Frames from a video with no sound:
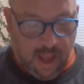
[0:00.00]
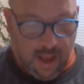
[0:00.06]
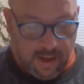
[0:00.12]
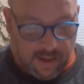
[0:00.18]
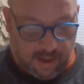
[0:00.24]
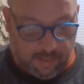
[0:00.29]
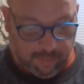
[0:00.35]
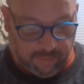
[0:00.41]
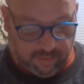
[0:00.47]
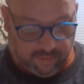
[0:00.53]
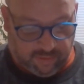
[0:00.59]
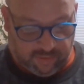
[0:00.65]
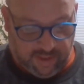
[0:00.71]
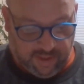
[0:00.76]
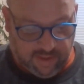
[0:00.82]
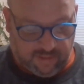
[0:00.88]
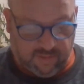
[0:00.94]
Number
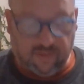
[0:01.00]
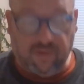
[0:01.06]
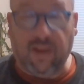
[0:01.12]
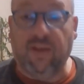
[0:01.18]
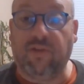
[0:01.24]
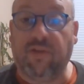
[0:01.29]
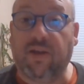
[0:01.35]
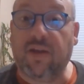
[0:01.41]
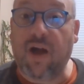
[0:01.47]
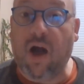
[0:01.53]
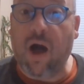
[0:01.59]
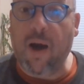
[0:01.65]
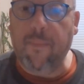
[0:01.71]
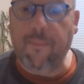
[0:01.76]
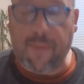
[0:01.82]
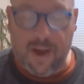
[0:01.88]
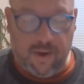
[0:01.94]
6 is a
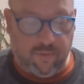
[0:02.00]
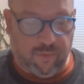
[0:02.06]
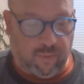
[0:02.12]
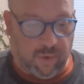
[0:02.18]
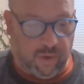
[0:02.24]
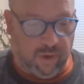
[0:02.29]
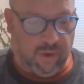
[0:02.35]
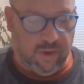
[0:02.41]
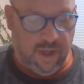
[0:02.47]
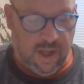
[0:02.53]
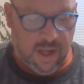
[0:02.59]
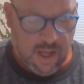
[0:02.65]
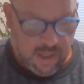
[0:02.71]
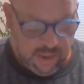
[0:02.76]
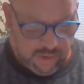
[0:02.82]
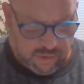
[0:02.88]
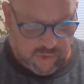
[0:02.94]
compound word.
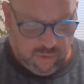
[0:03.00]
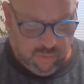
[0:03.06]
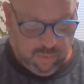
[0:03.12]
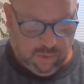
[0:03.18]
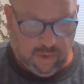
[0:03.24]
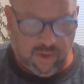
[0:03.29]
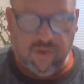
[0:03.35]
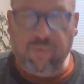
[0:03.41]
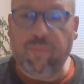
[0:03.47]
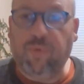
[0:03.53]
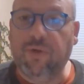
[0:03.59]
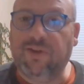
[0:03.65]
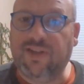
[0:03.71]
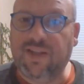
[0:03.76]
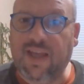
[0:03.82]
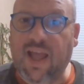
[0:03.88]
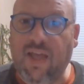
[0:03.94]
2 words put
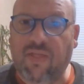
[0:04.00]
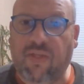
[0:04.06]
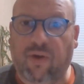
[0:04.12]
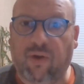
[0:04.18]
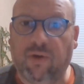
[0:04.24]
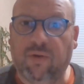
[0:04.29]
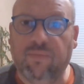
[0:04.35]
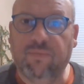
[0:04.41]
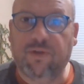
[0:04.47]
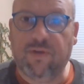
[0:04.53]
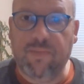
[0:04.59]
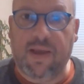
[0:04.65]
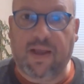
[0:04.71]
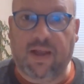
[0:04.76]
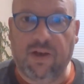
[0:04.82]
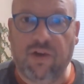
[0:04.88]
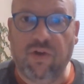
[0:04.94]
together to
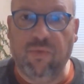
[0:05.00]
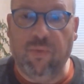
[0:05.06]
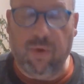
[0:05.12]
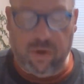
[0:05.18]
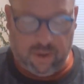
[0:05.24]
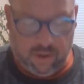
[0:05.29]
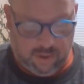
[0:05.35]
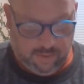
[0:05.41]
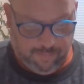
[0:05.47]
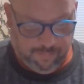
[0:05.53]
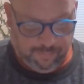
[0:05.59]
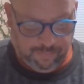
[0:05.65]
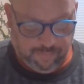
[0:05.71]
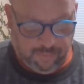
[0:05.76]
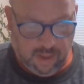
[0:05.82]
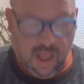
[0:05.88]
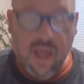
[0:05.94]
make a new word.
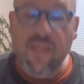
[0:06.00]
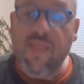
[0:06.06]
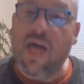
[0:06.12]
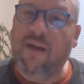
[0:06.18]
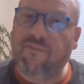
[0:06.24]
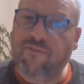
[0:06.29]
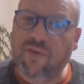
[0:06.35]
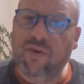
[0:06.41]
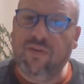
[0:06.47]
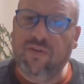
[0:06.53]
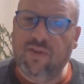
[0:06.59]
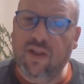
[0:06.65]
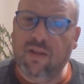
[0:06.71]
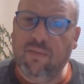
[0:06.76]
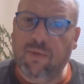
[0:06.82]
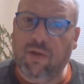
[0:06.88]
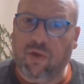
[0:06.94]
That first
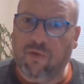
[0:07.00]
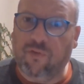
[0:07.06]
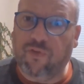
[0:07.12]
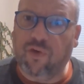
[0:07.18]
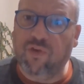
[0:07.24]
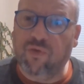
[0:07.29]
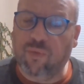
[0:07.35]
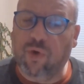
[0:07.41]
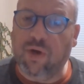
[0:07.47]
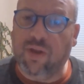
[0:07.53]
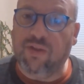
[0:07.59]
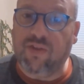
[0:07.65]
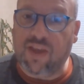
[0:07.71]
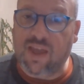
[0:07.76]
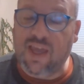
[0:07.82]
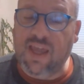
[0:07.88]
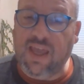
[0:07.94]
syllable or first word is
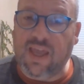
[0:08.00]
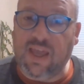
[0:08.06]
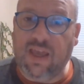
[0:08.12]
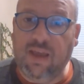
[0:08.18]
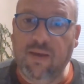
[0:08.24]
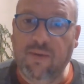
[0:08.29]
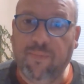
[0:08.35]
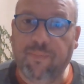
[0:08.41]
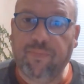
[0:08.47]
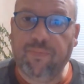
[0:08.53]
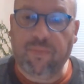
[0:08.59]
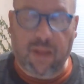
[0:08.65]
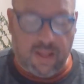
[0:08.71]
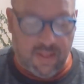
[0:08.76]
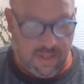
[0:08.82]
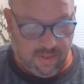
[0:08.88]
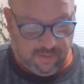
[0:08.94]
key,
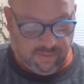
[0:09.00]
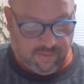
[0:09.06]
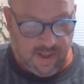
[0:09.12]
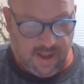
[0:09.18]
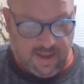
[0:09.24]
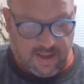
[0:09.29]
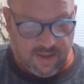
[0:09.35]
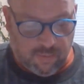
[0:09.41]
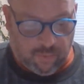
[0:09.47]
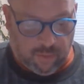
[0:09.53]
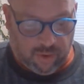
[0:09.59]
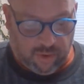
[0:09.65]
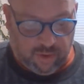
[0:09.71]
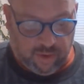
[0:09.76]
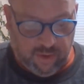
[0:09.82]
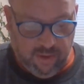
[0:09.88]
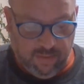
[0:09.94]
and then the second
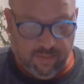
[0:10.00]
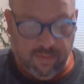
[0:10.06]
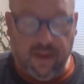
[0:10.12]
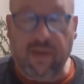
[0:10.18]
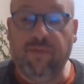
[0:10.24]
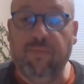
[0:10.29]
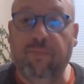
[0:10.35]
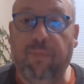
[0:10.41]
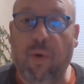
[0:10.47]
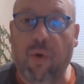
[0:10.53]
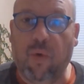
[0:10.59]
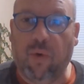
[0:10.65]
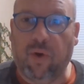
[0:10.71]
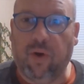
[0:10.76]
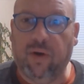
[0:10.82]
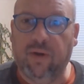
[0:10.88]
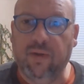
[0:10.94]
word is
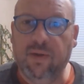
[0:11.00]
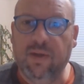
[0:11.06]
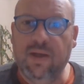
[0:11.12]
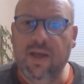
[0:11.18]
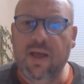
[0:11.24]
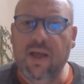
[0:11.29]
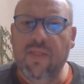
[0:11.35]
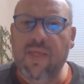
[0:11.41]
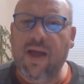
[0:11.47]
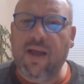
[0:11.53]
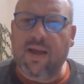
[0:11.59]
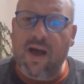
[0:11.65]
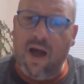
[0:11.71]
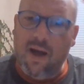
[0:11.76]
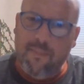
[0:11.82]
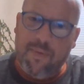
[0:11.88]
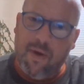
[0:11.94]
board. That
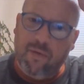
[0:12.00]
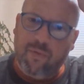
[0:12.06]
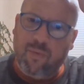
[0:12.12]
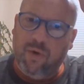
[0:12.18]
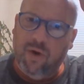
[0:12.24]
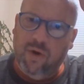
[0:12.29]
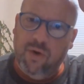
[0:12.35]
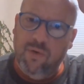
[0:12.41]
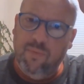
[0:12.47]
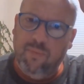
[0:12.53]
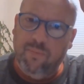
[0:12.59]
compound word?